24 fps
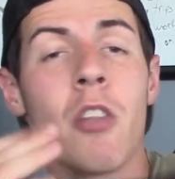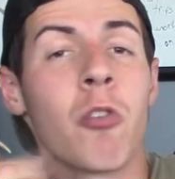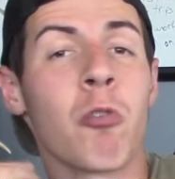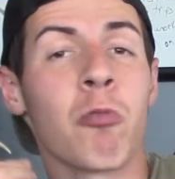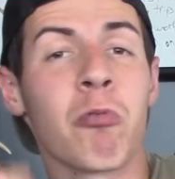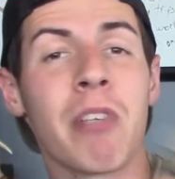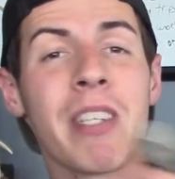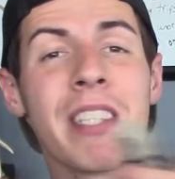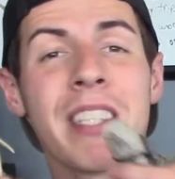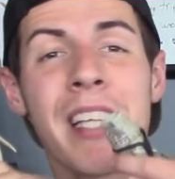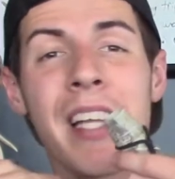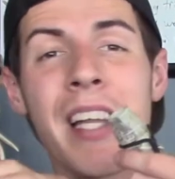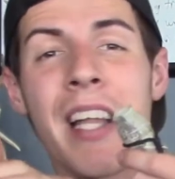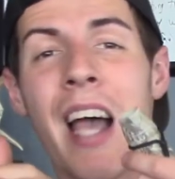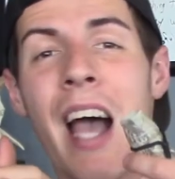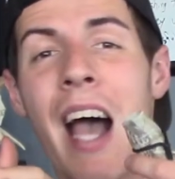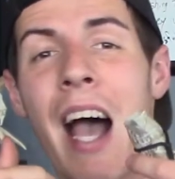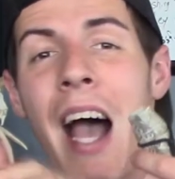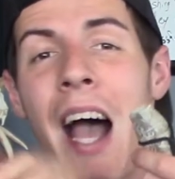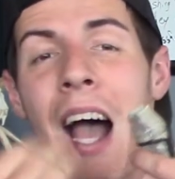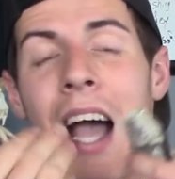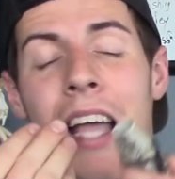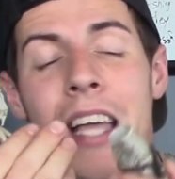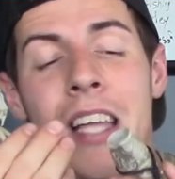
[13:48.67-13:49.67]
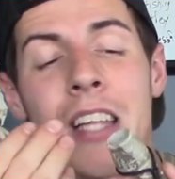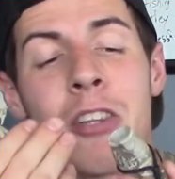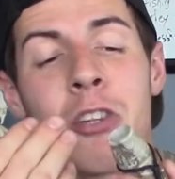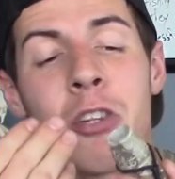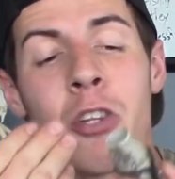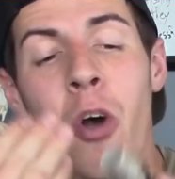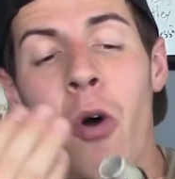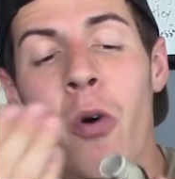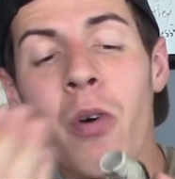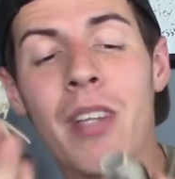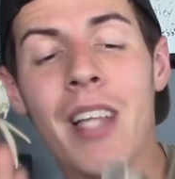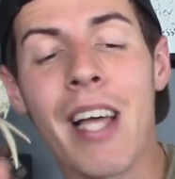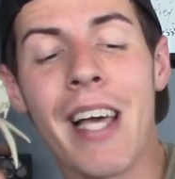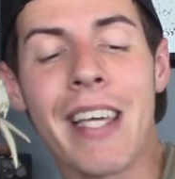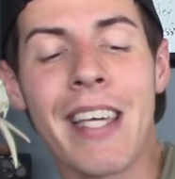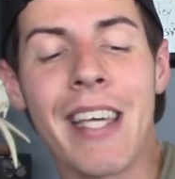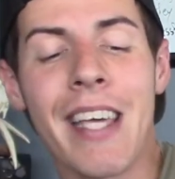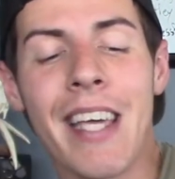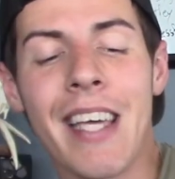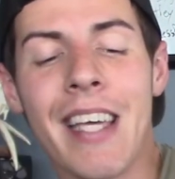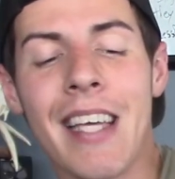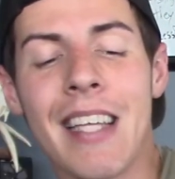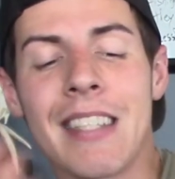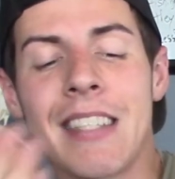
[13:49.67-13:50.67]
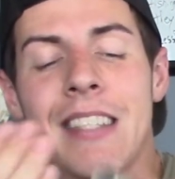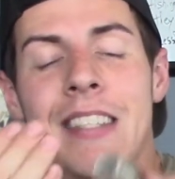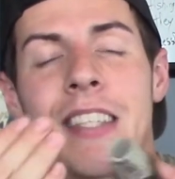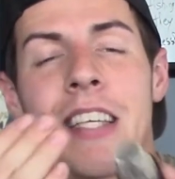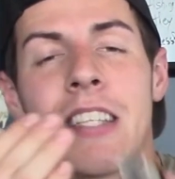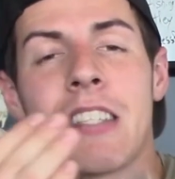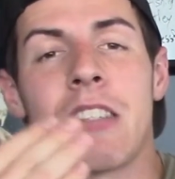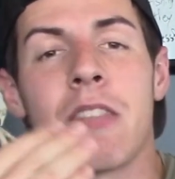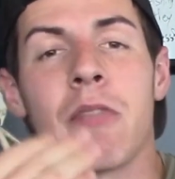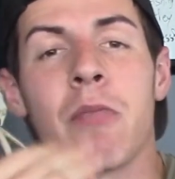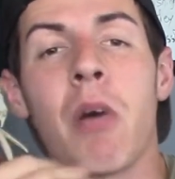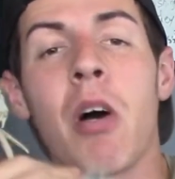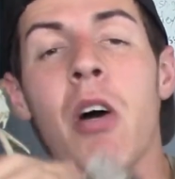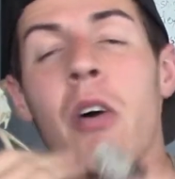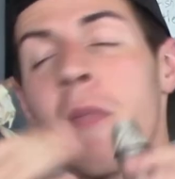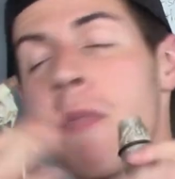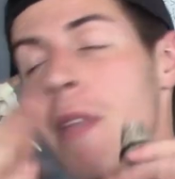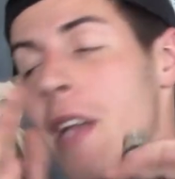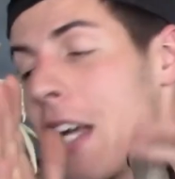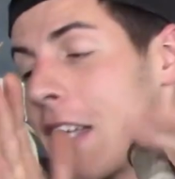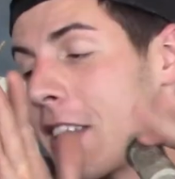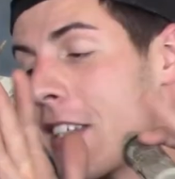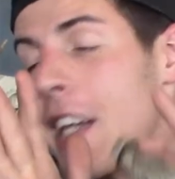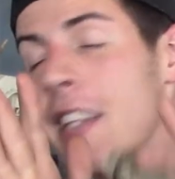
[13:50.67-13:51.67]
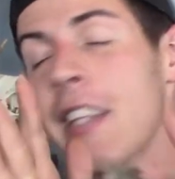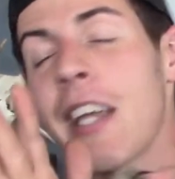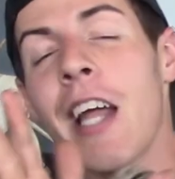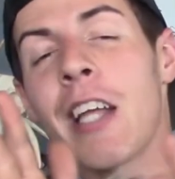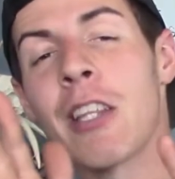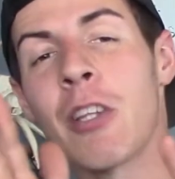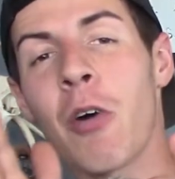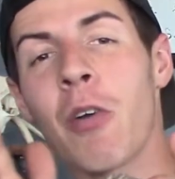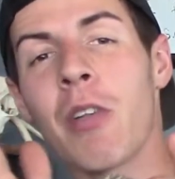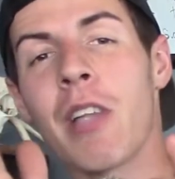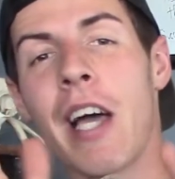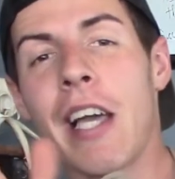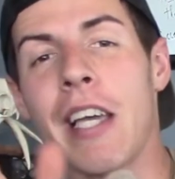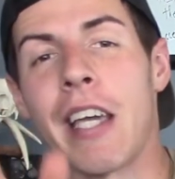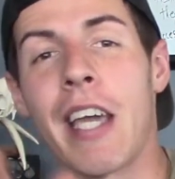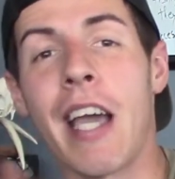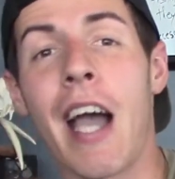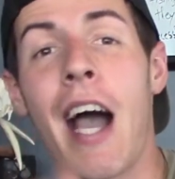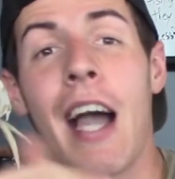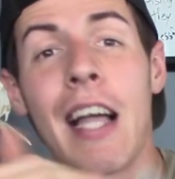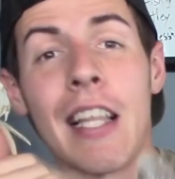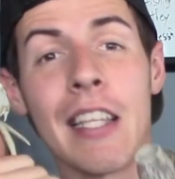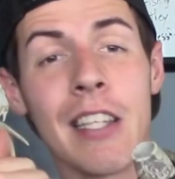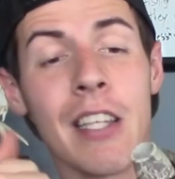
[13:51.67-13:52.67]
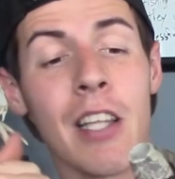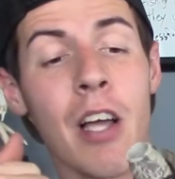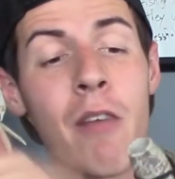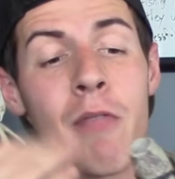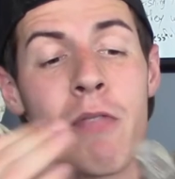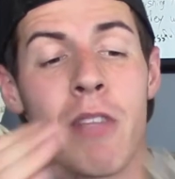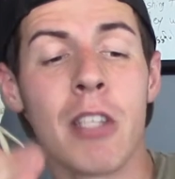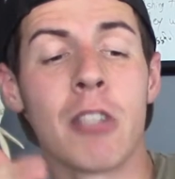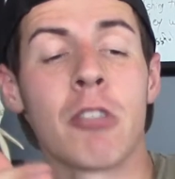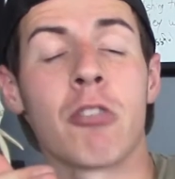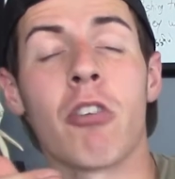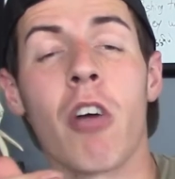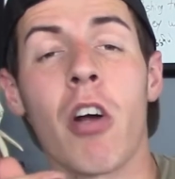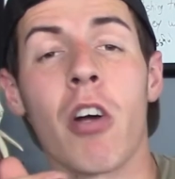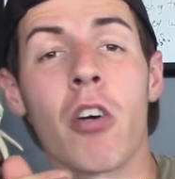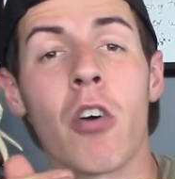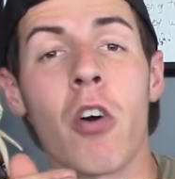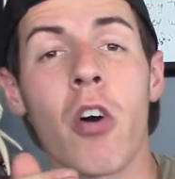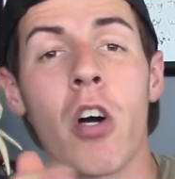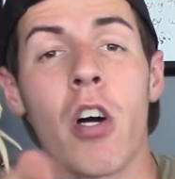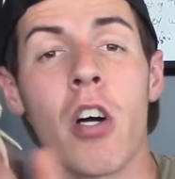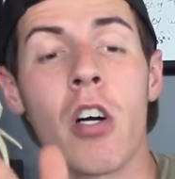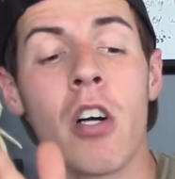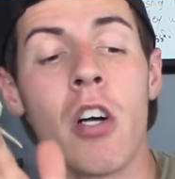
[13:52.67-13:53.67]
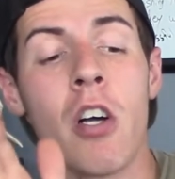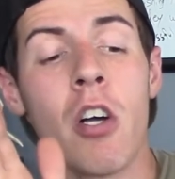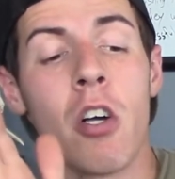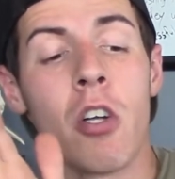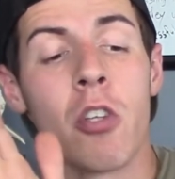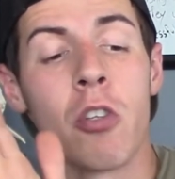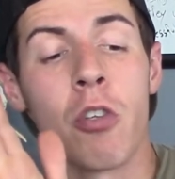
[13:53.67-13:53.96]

The reason I don't like it, it's not that I don't like it. I love this grunt call.